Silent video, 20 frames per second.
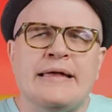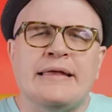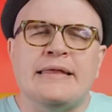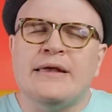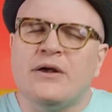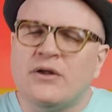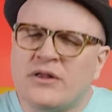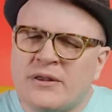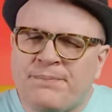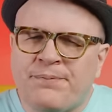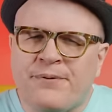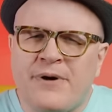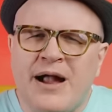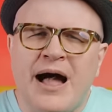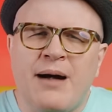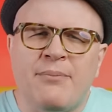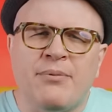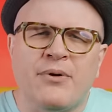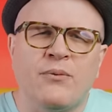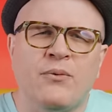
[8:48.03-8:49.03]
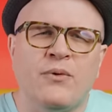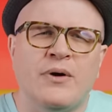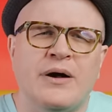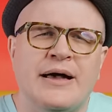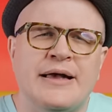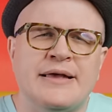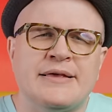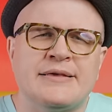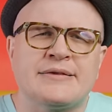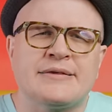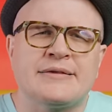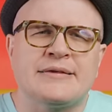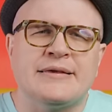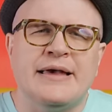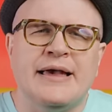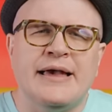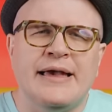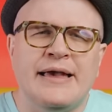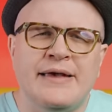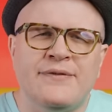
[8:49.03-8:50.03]
The only problem
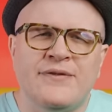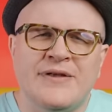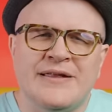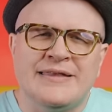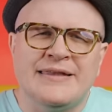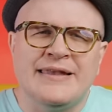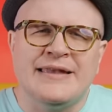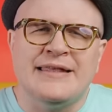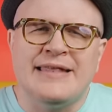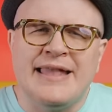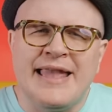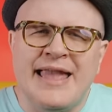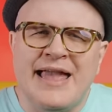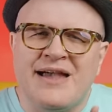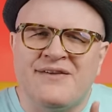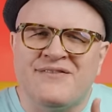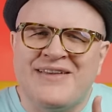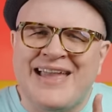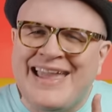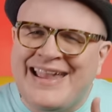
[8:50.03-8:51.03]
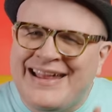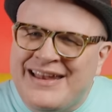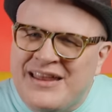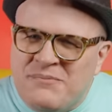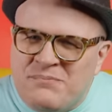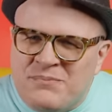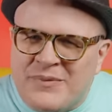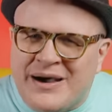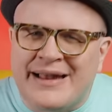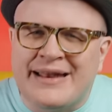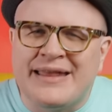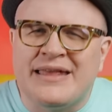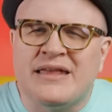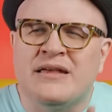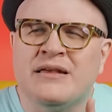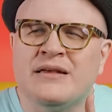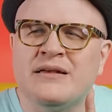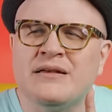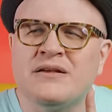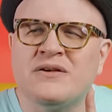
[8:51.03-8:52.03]
was they didn't have any
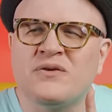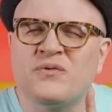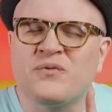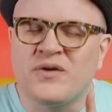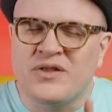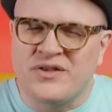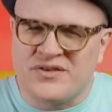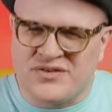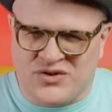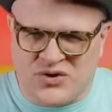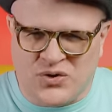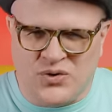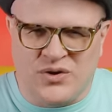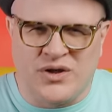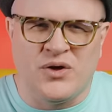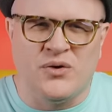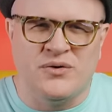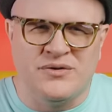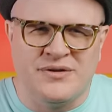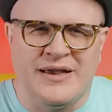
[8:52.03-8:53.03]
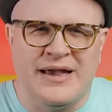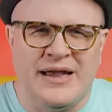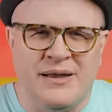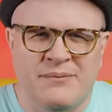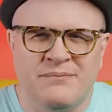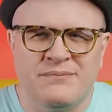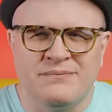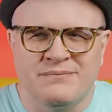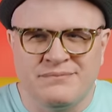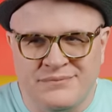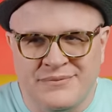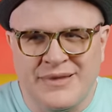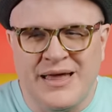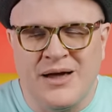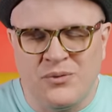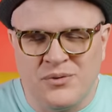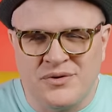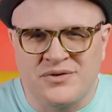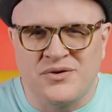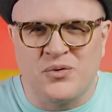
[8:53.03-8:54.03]
money for the studio time.
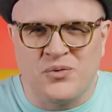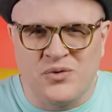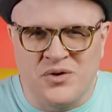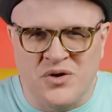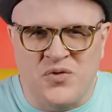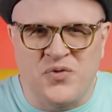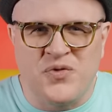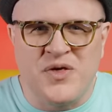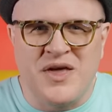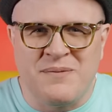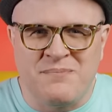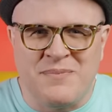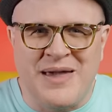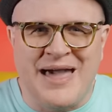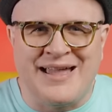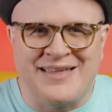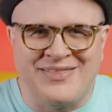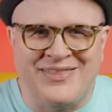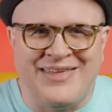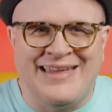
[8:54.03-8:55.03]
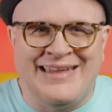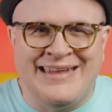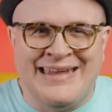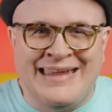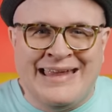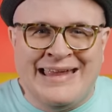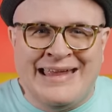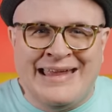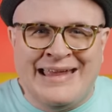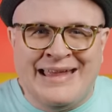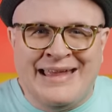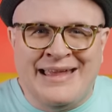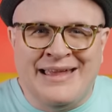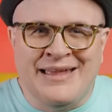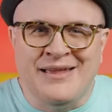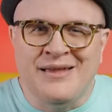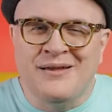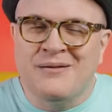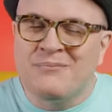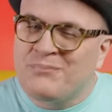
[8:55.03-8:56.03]
That was a real thing back then.
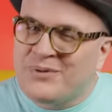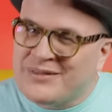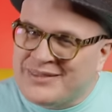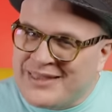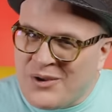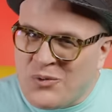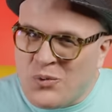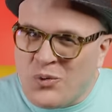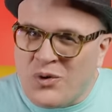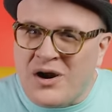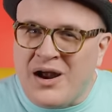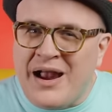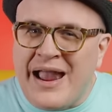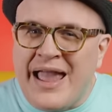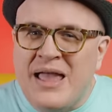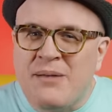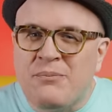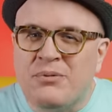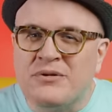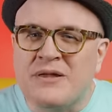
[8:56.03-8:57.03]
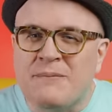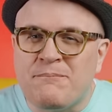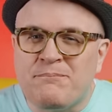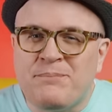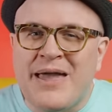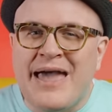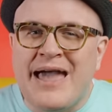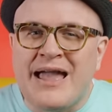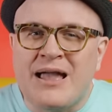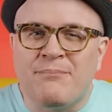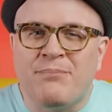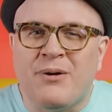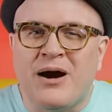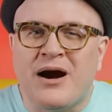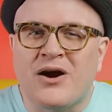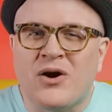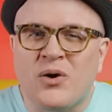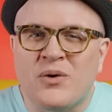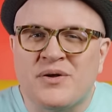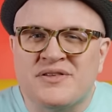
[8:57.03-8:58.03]
But they were able to beg,
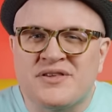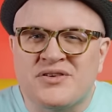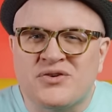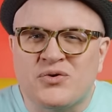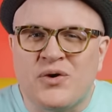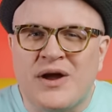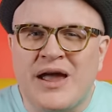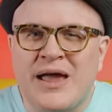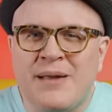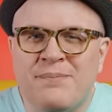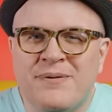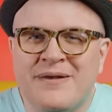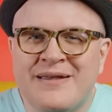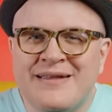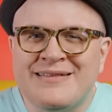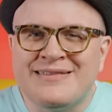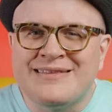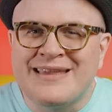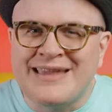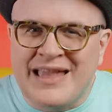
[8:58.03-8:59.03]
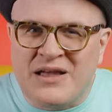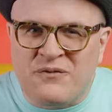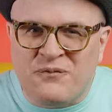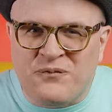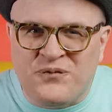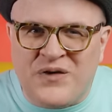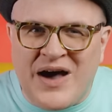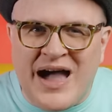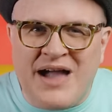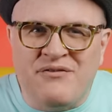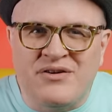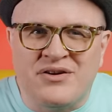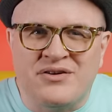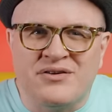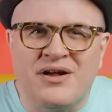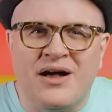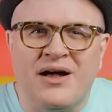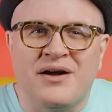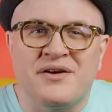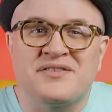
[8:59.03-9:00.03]
borrow, and scrape to get five
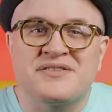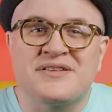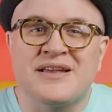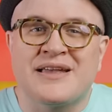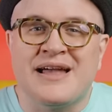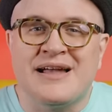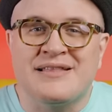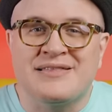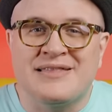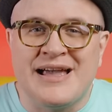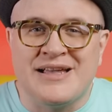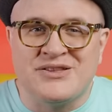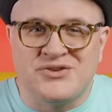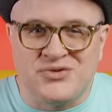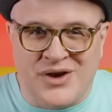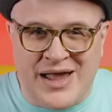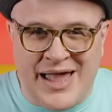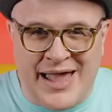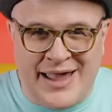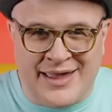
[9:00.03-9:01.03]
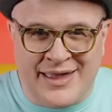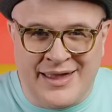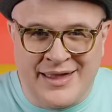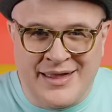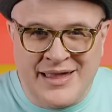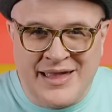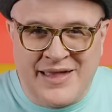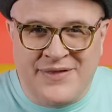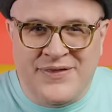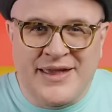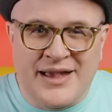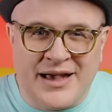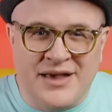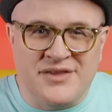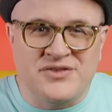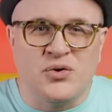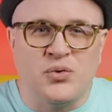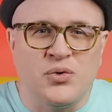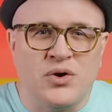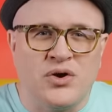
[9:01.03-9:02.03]
hundred dollars to cut that track. They
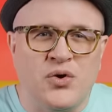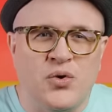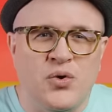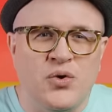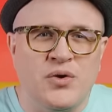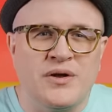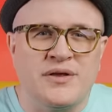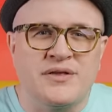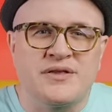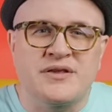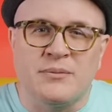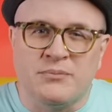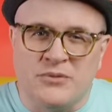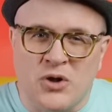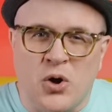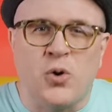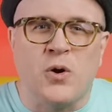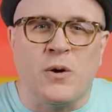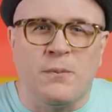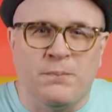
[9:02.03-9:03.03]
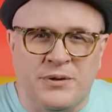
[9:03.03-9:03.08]
also recruited some local